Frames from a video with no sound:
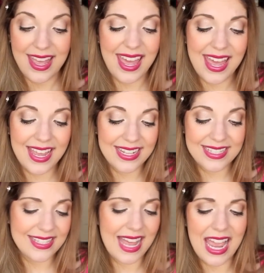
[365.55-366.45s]
And
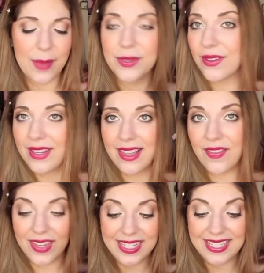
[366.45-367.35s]
I absolutely
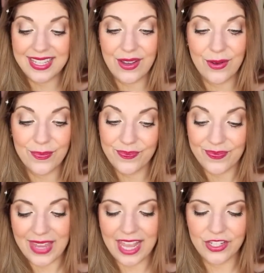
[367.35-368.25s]
love it, so
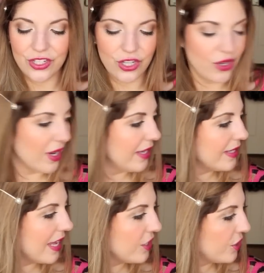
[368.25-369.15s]
had to show you guys
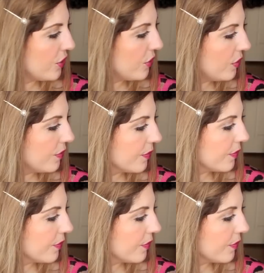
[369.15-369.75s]
that too.